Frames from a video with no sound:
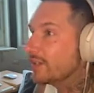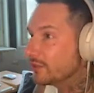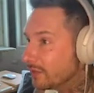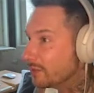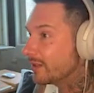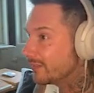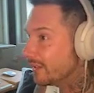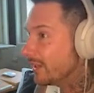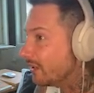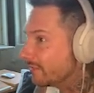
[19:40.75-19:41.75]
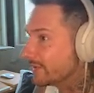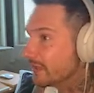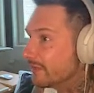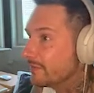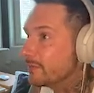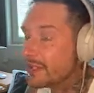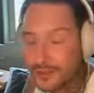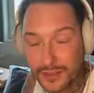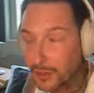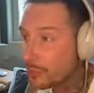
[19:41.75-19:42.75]
I do it because I love it. I have
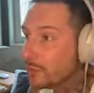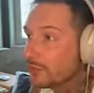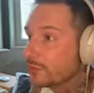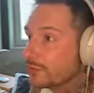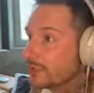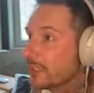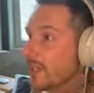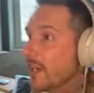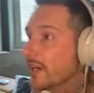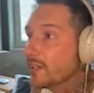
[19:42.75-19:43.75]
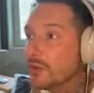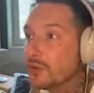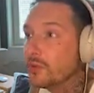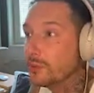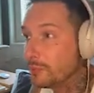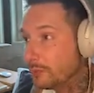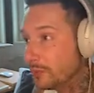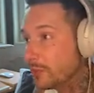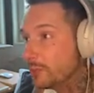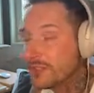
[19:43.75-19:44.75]
nothing to prove. I don't do it
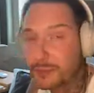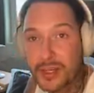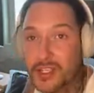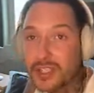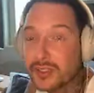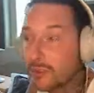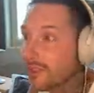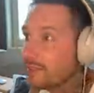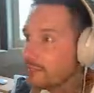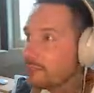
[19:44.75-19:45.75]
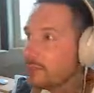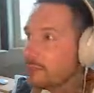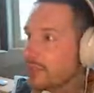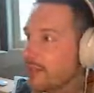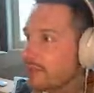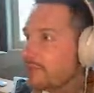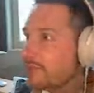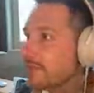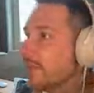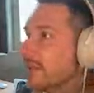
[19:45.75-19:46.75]
to be special, because people have
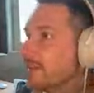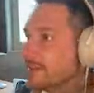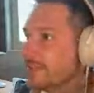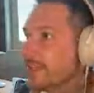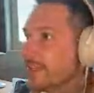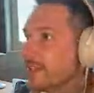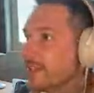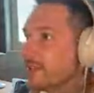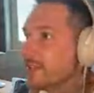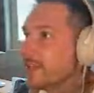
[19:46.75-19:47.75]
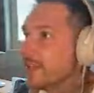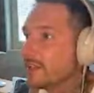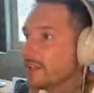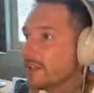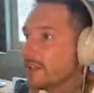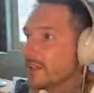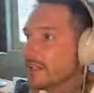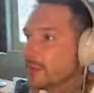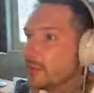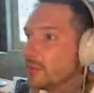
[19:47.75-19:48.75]
said that when they had their
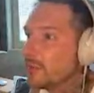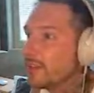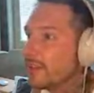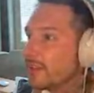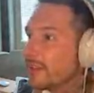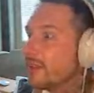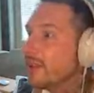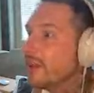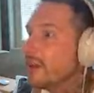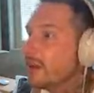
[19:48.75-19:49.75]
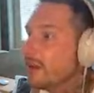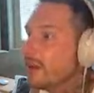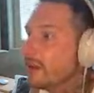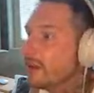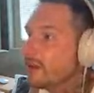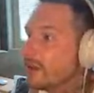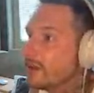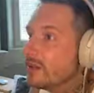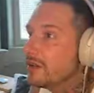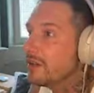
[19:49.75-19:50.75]
little mood, like, you
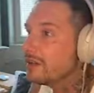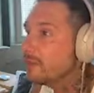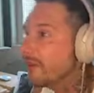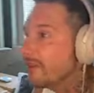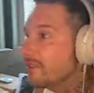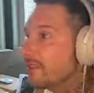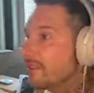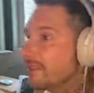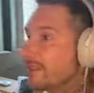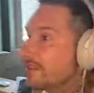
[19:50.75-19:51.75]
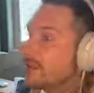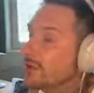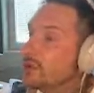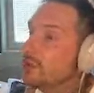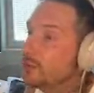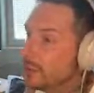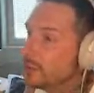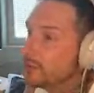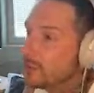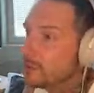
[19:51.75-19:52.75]
know, you're not special. You don't do
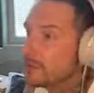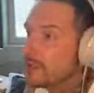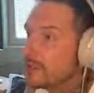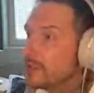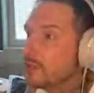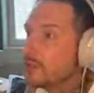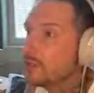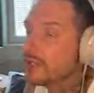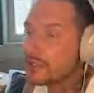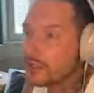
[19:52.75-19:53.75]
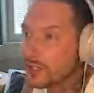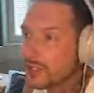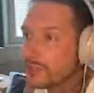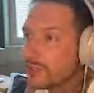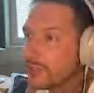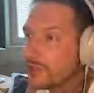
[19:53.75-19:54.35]
it to be special. You do it because you love it.